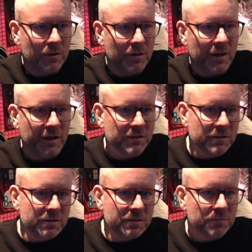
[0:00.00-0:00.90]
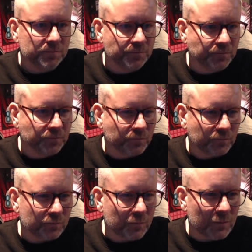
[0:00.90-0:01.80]
actors.
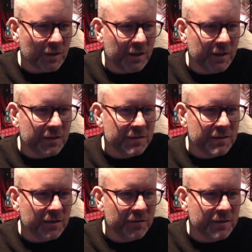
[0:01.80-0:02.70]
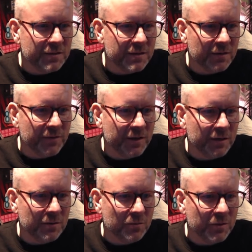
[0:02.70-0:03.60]
And instead of this stuff
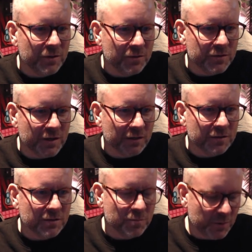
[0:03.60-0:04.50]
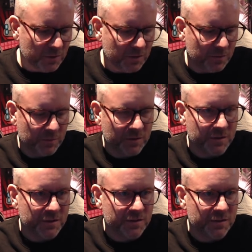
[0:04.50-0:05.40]
here, we use the actors component
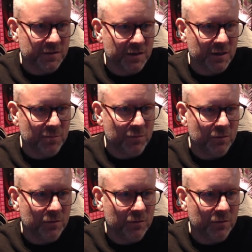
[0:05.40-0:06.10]
because it's the same.